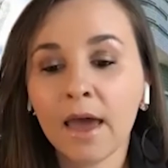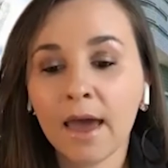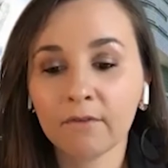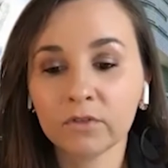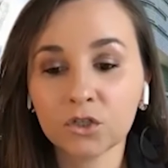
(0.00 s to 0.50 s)

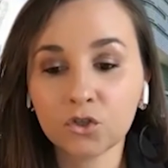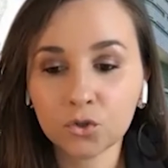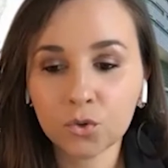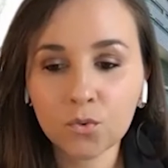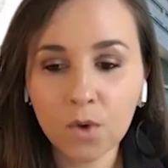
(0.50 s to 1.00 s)
after
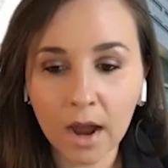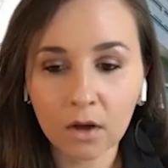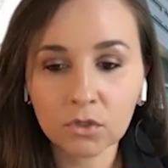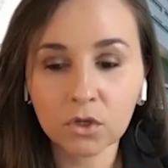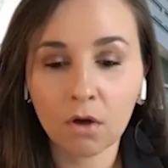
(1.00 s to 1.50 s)
2
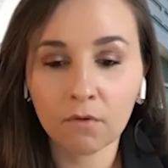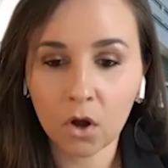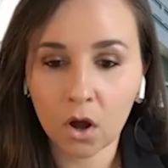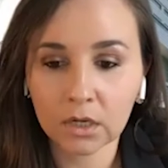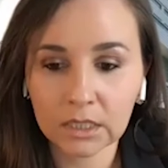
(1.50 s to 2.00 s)
rounds of
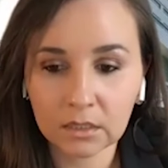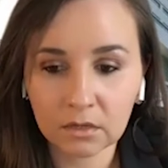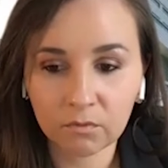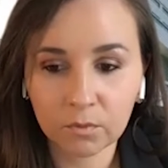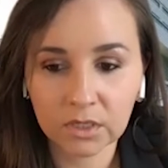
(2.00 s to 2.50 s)

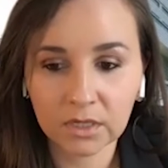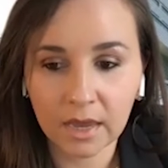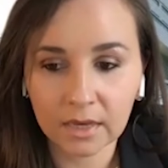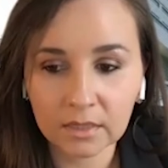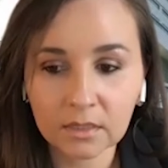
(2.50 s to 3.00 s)
cognitive
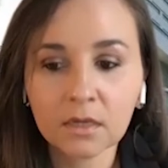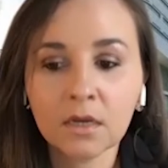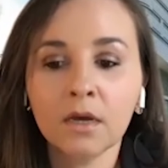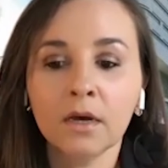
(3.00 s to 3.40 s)
pretest.